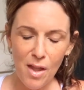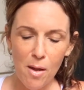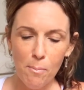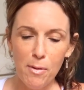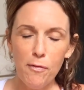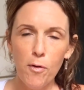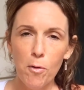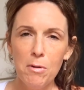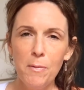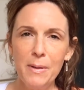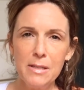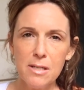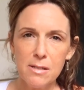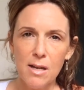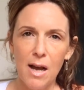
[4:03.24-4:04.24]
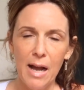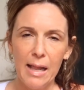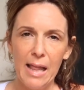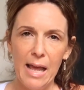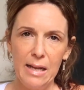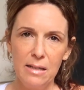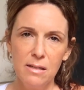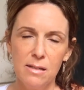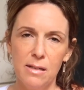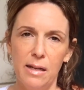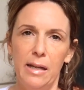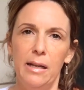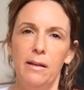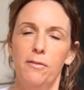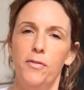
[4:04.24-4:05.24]
Before we went to Thailand
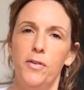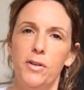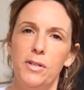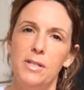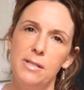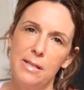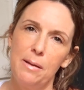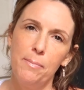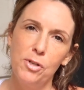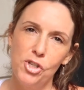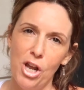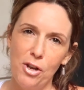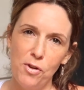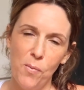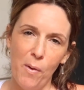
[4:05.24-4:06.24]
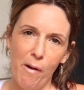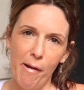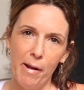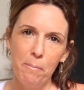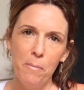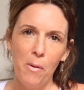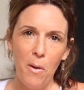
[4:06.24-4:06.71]
for December, January,